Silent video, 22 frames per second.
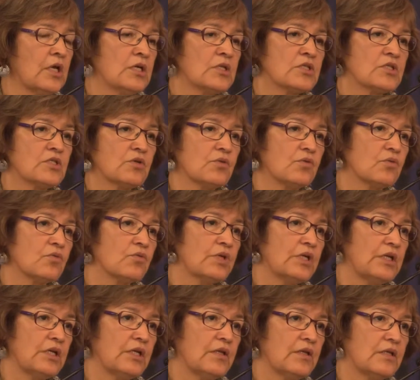So
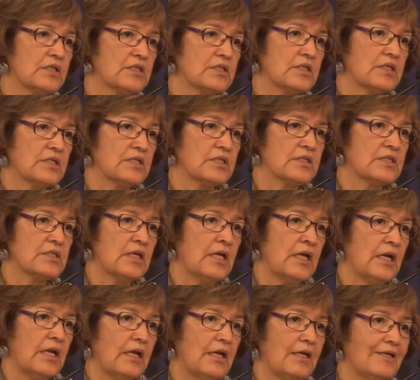really this is
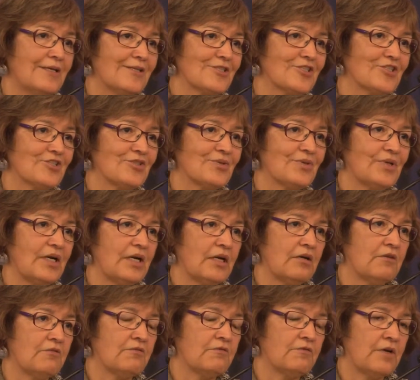an issue
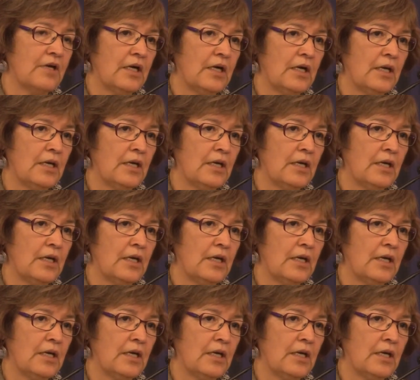of,